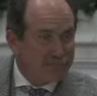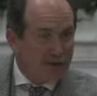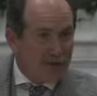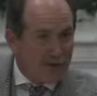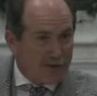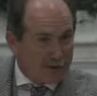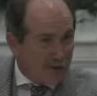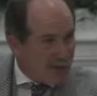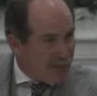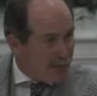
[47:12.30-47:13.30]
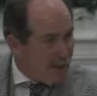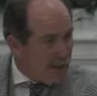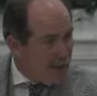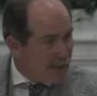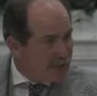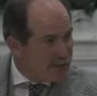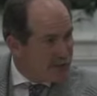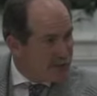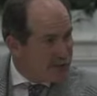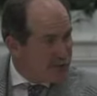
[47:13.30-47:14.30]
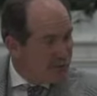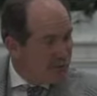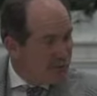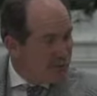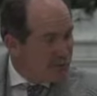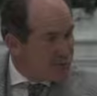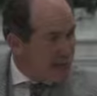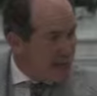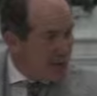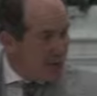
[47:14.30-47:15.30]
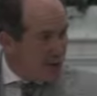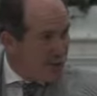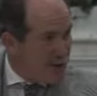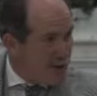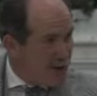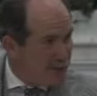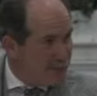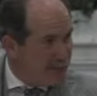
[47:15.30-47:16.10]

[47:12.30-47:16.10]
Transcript: to later start Tabernacle Baptist Church was Packard Motor Car Company.